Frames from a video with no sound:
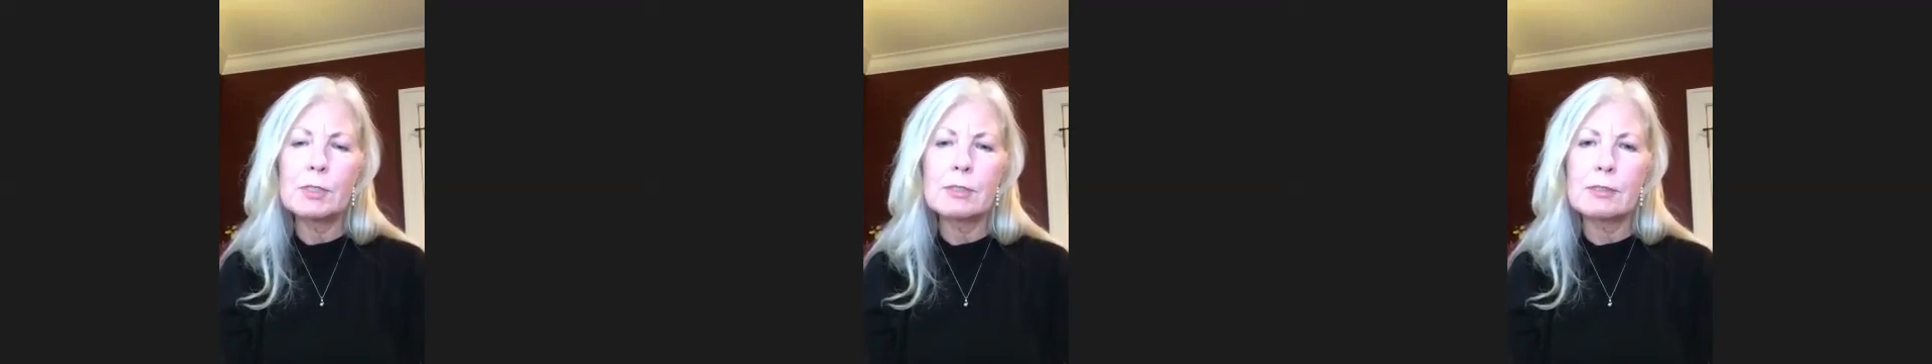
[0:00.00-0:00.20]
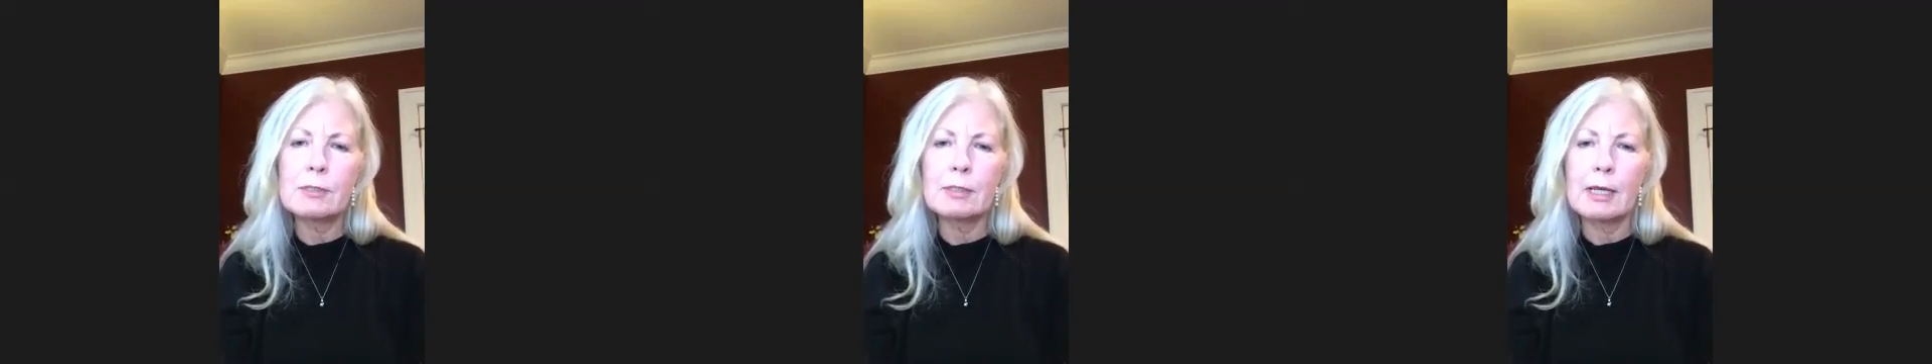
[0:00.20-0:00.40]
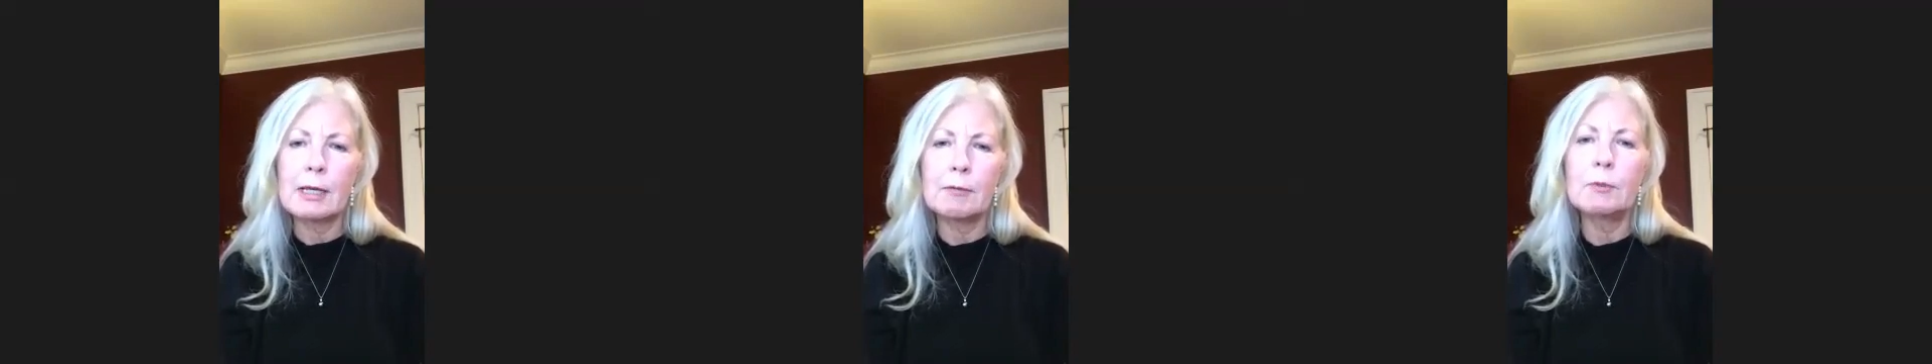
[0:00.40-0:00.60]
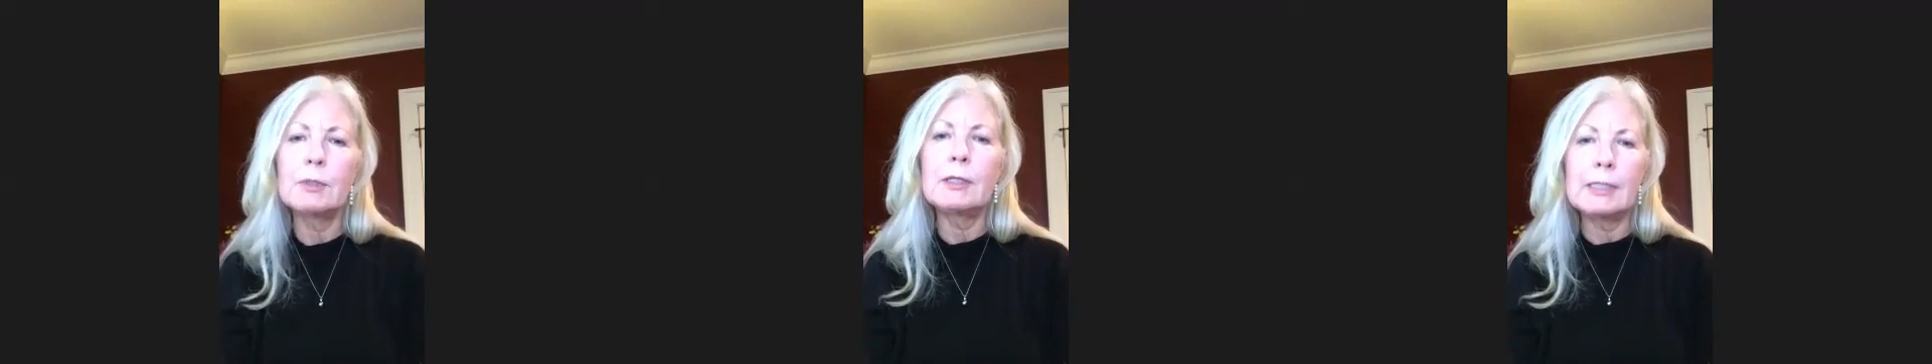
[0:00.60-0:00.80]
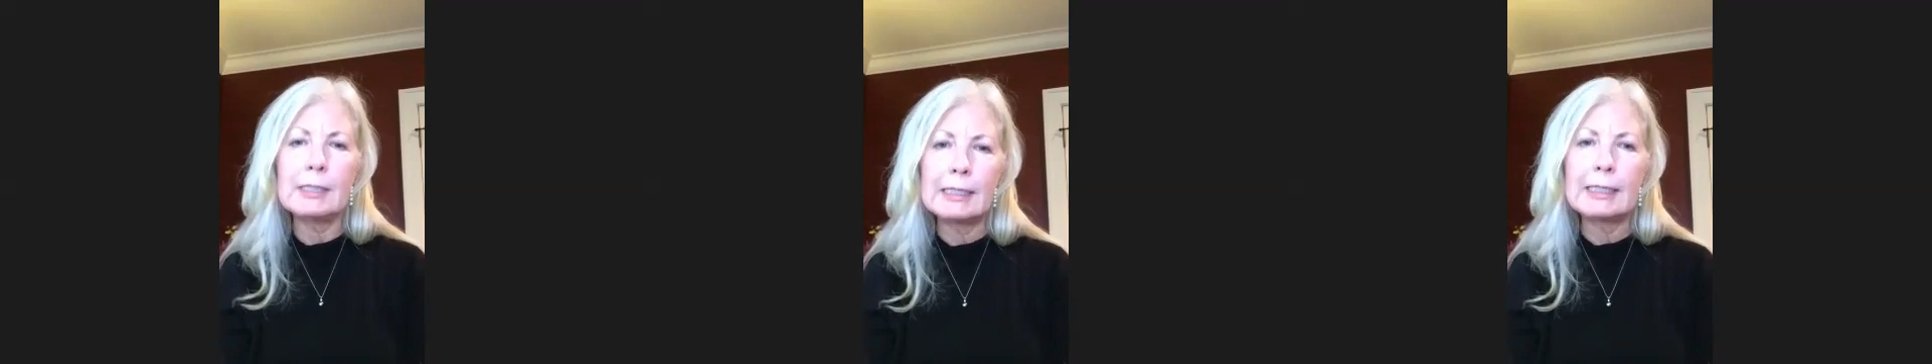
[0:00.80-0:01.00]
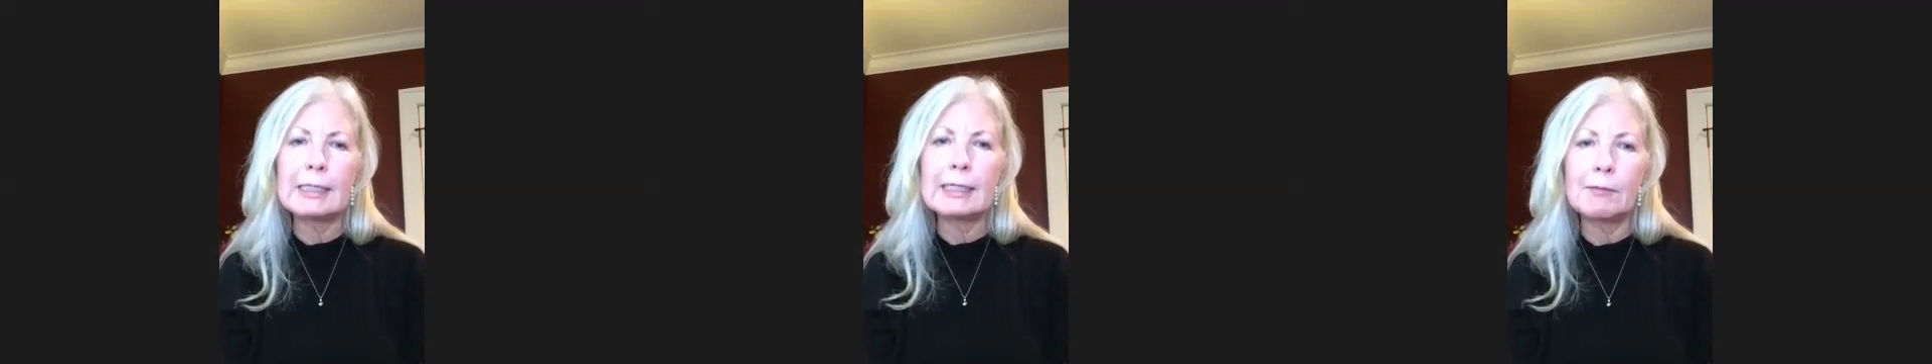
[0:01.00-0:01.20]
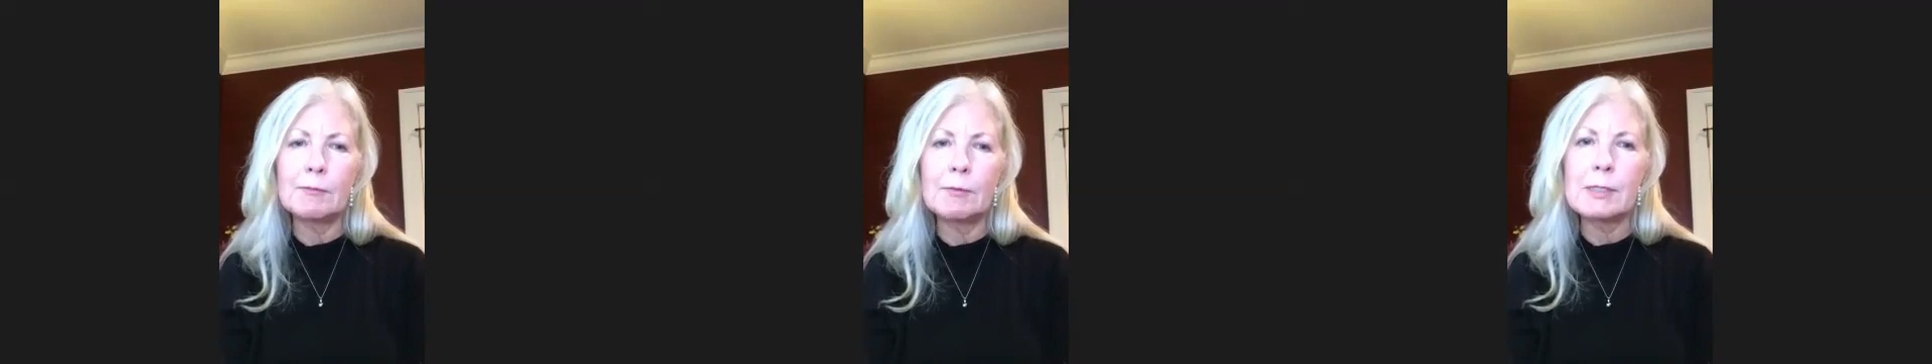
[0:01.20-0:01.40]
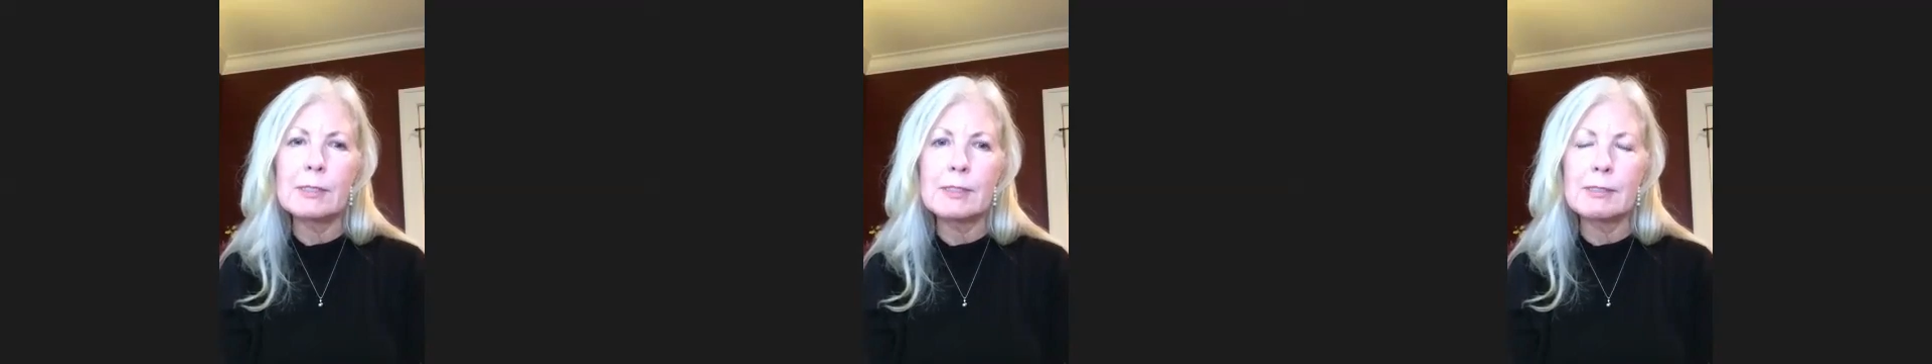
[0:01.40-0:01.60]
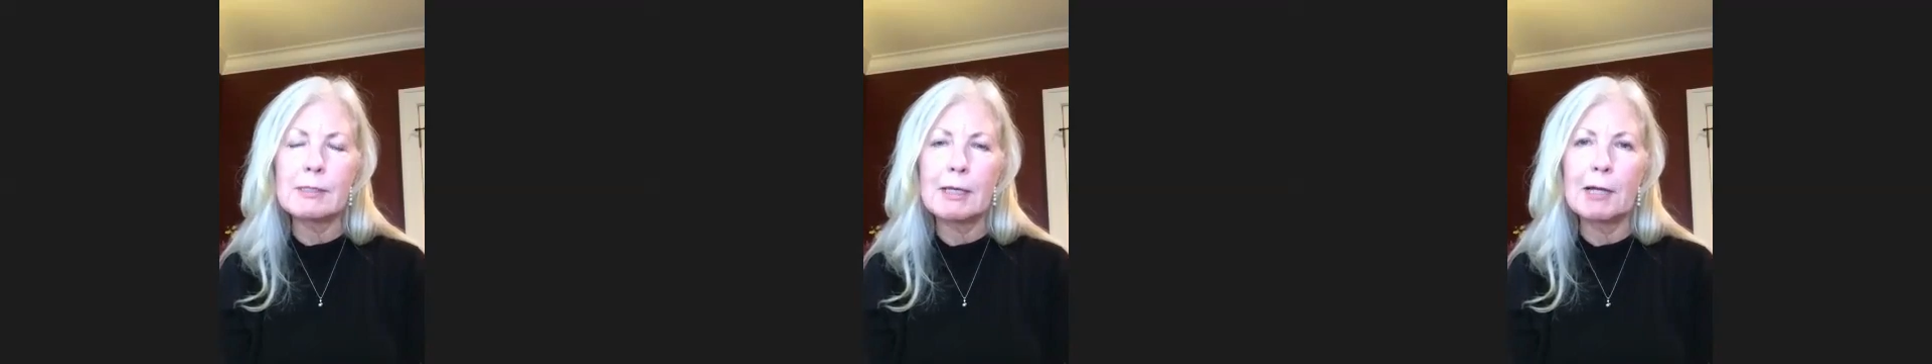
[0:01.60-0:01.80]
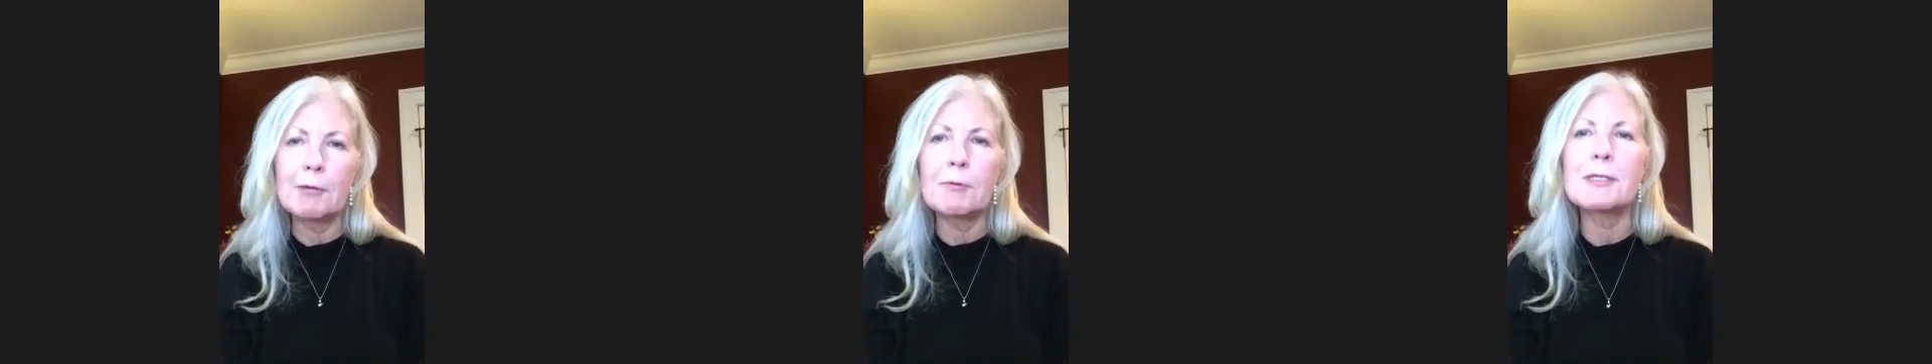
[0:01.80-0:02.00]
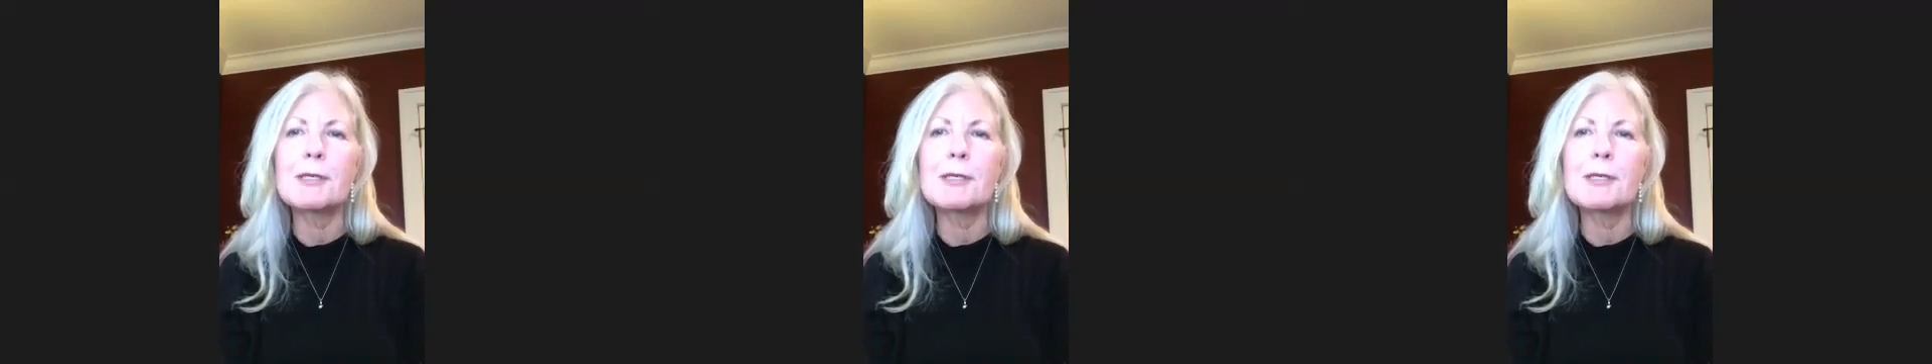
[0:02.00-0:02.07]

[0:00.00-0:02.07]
to